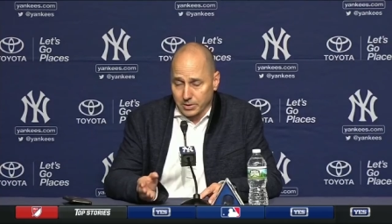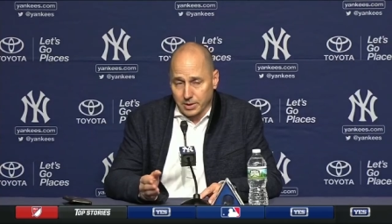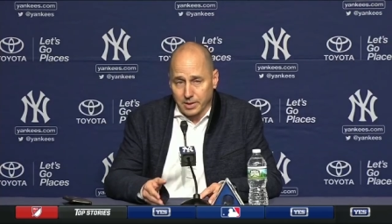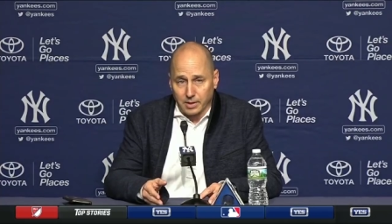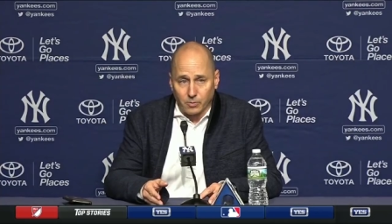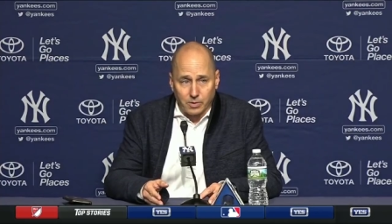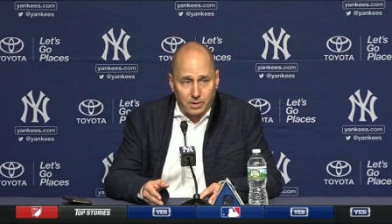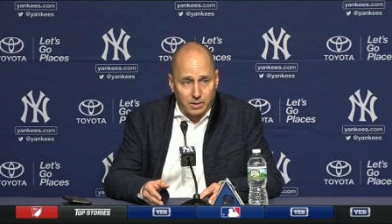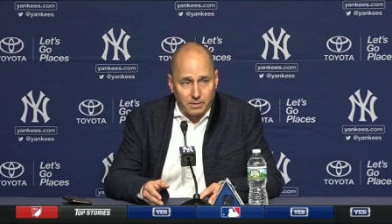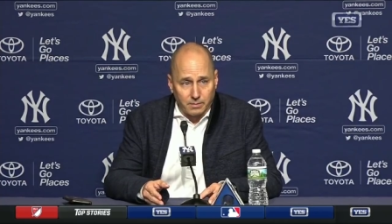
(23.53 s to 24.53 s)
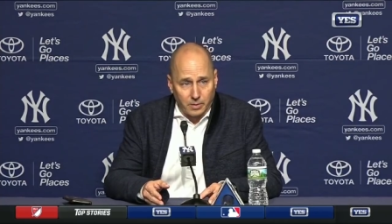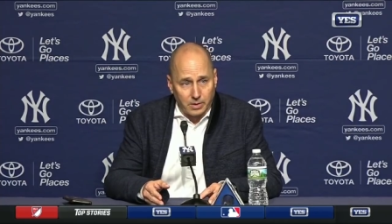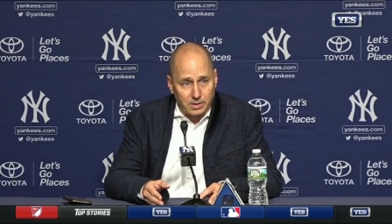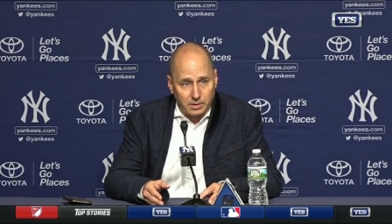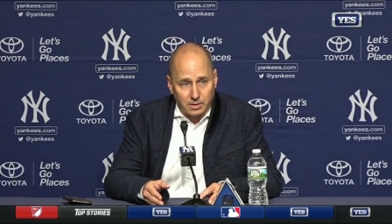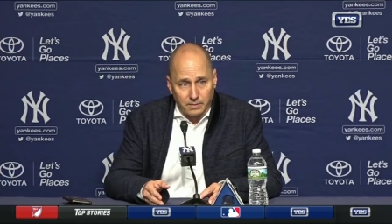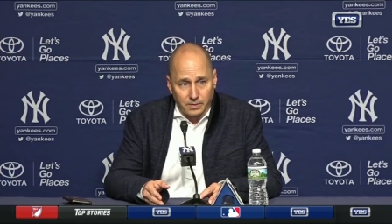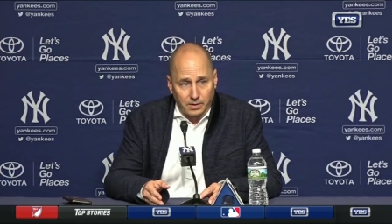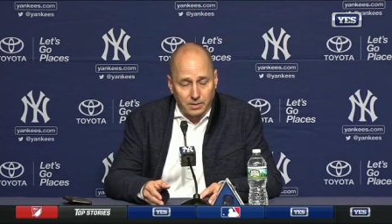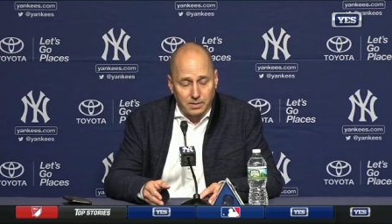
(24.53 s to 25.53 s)
is to hit it with a very
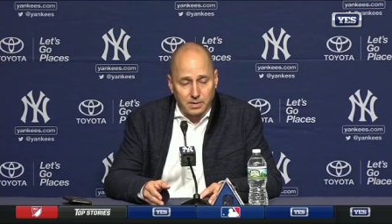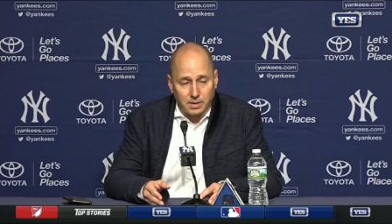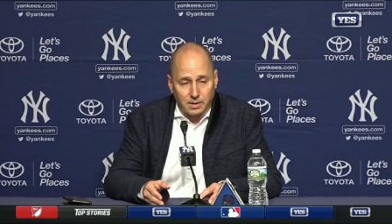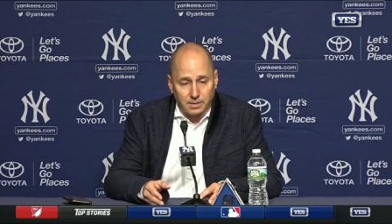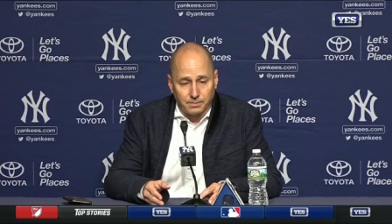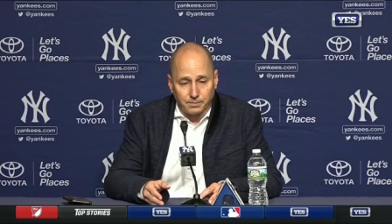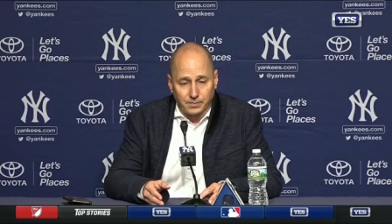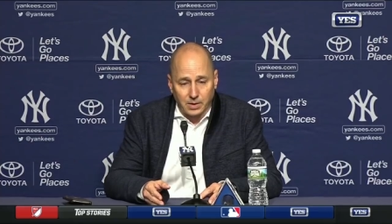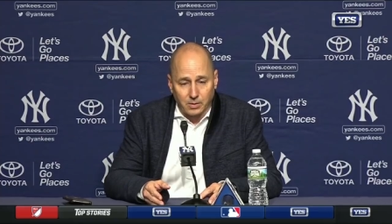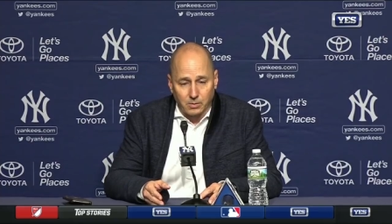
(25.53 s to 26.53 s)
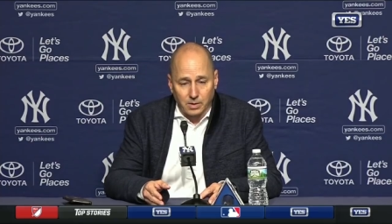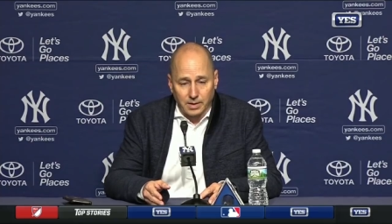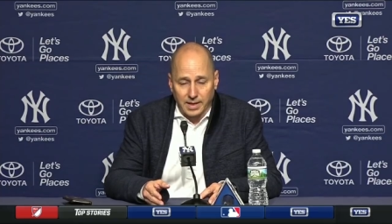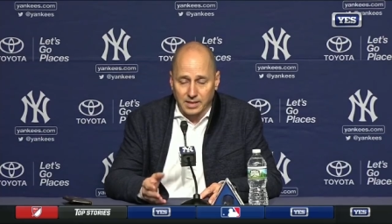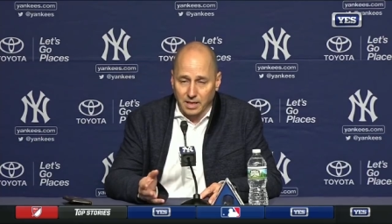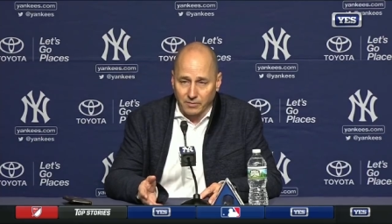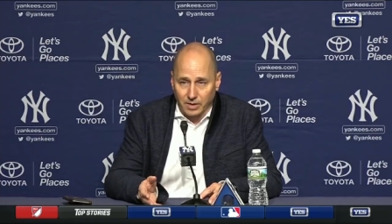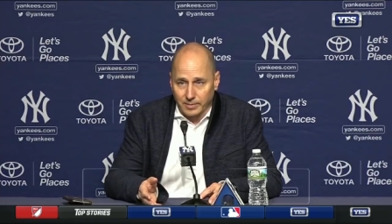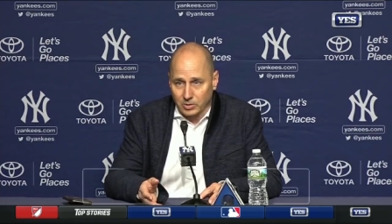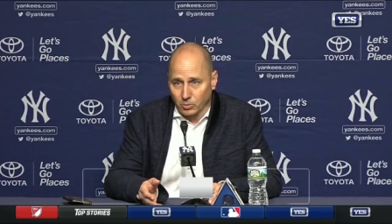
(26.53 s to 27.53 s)
significant uh, you know, uh,
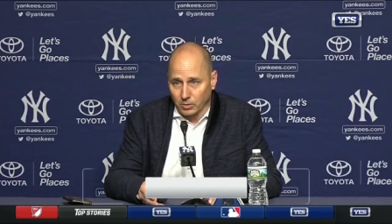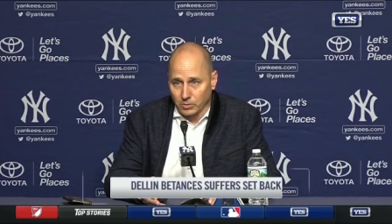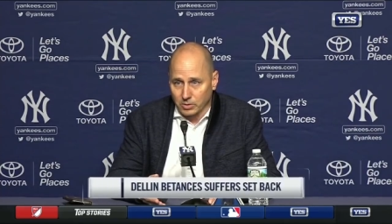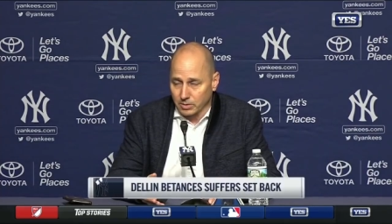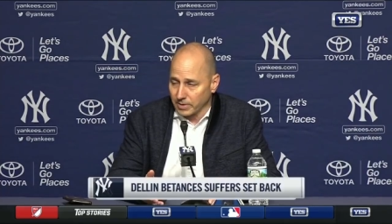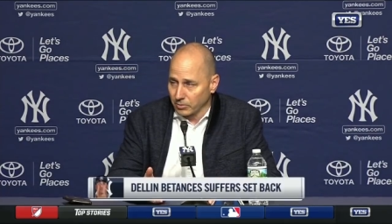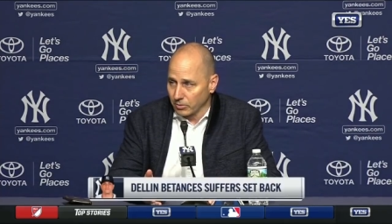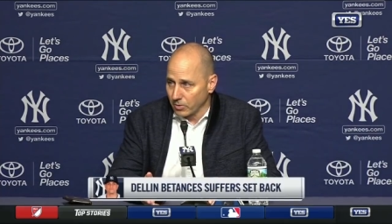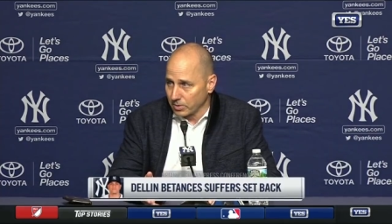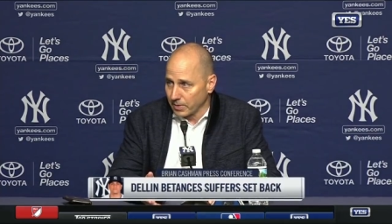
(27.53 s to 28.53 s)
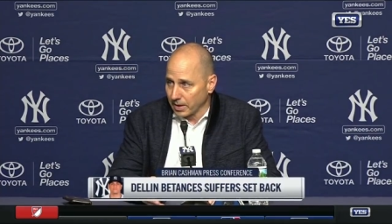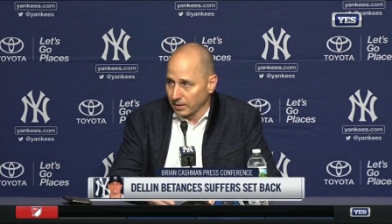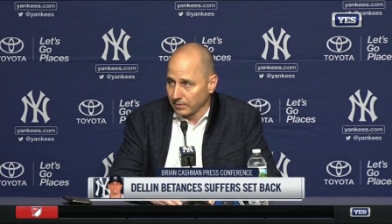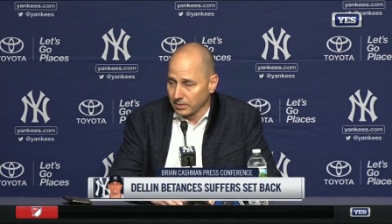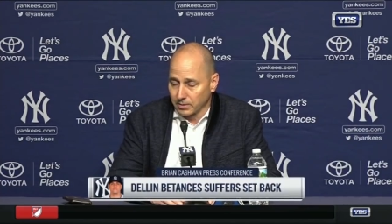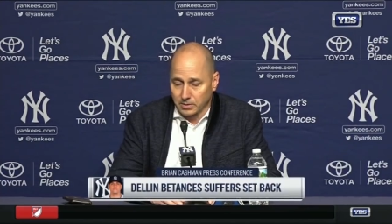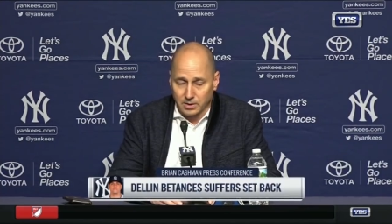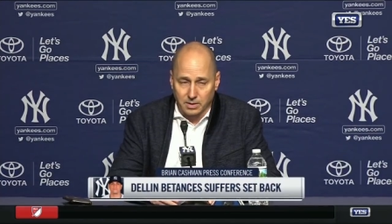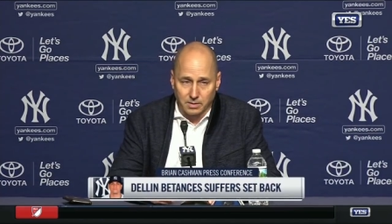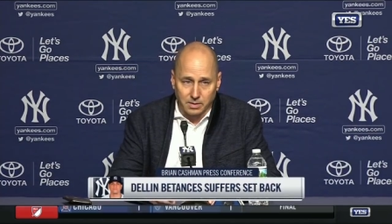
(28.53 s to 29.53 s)
anti-inflammatory, which is a Medrol Dosepak. So it's
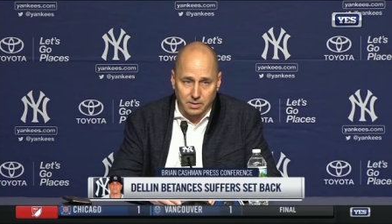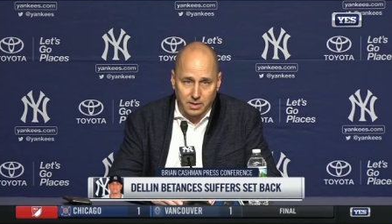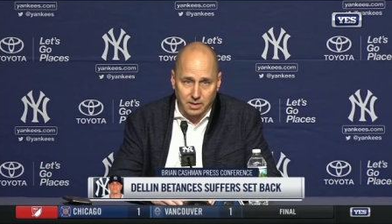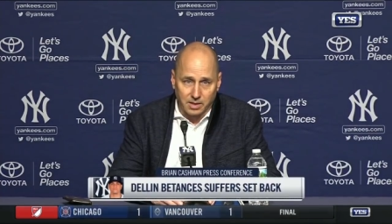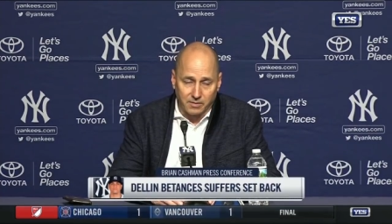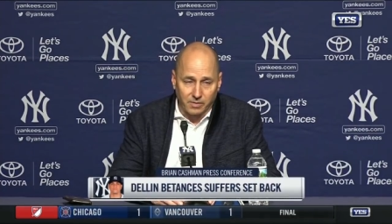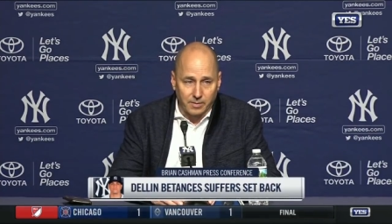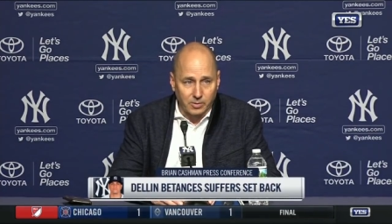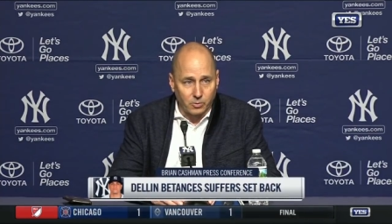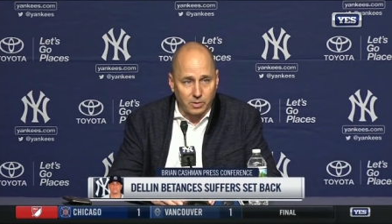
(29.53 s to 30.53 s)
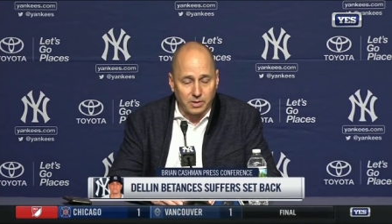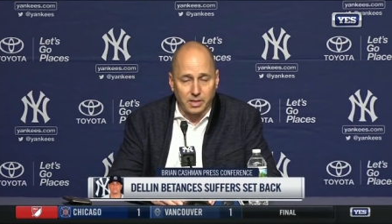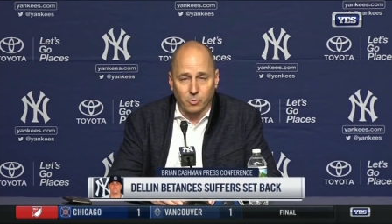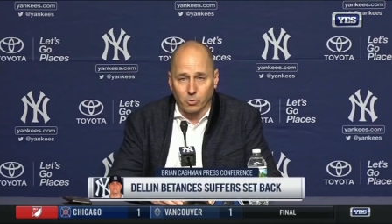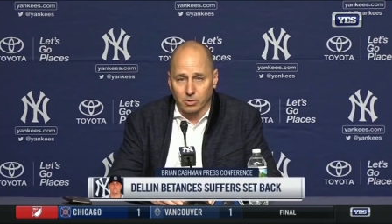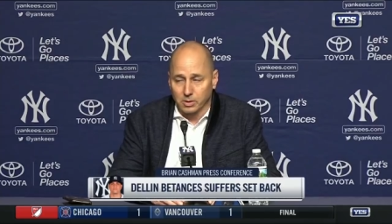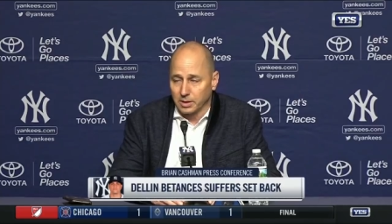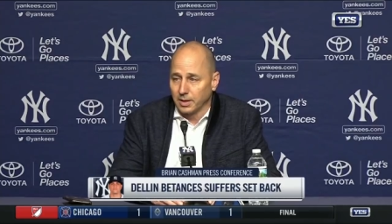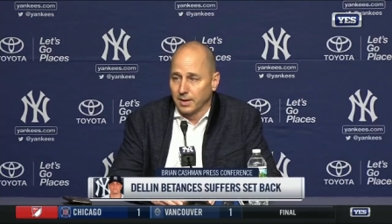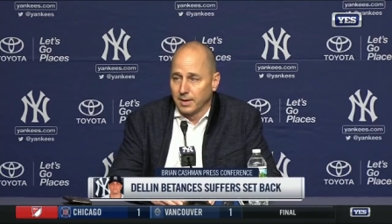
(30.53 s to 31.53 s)
an it's an anti-inflammatory you take
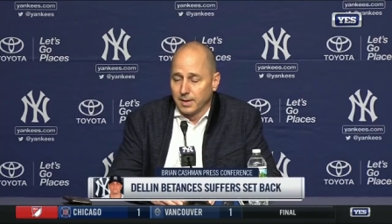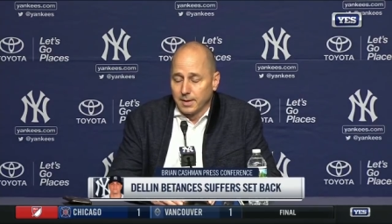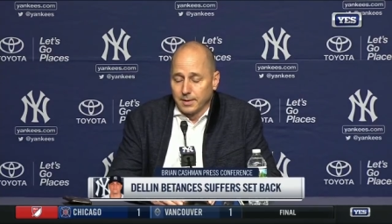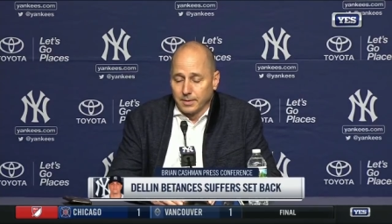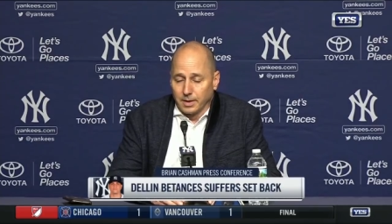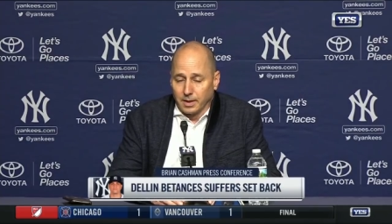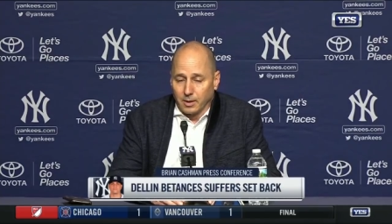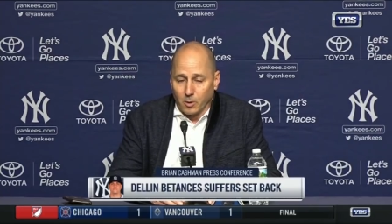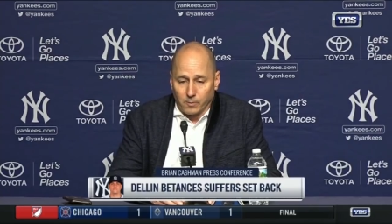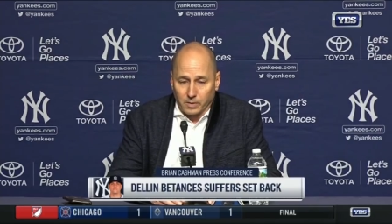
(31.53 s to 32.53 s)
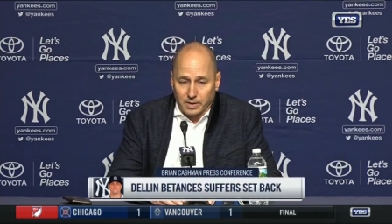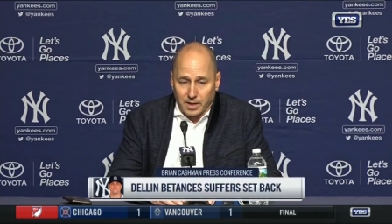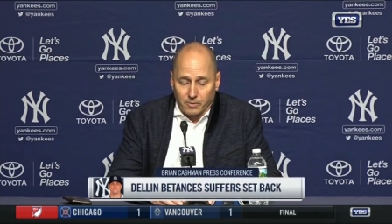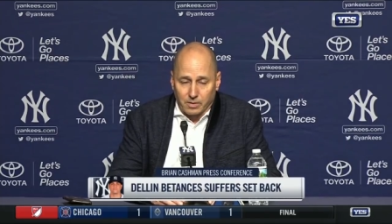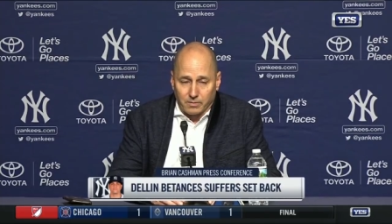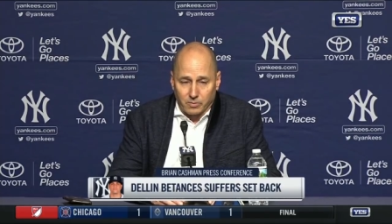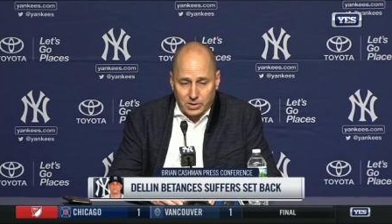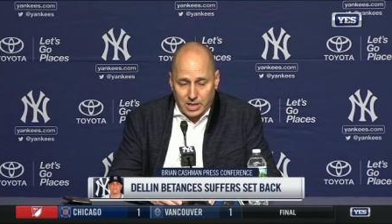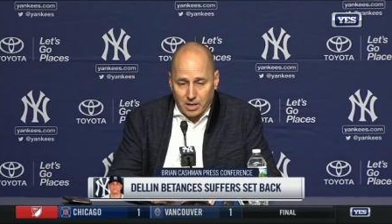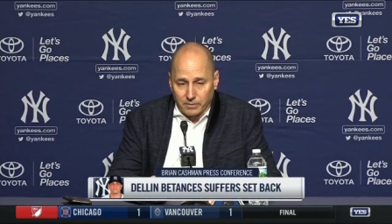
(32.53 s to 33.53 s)
orally. Uh, hopefully, that would have
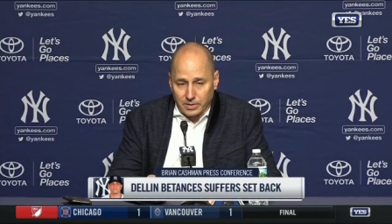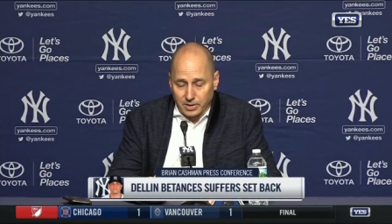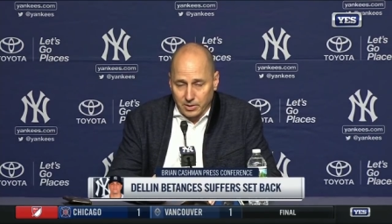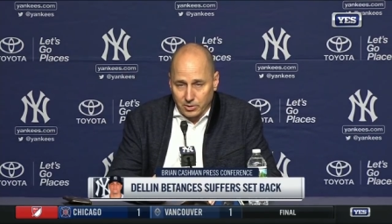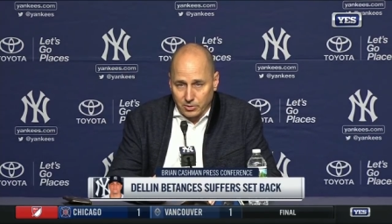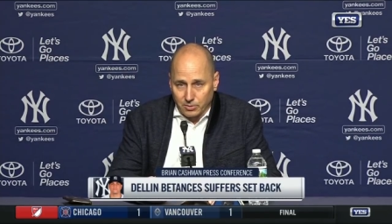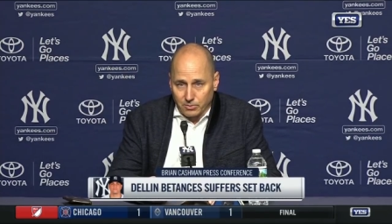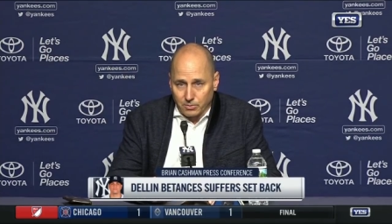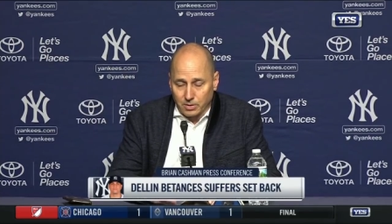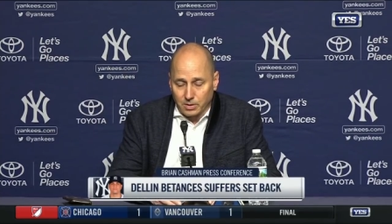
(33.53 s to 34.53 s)
resolved the issue.